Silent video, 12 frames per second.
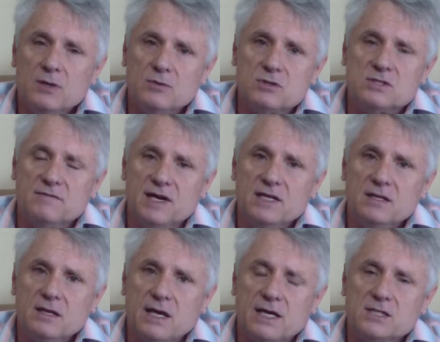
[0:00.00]
because the
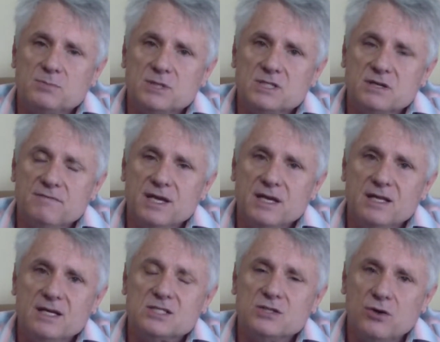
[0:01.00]
VAT Act specifically
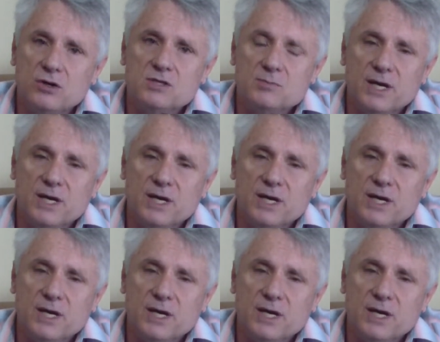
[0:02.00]
does not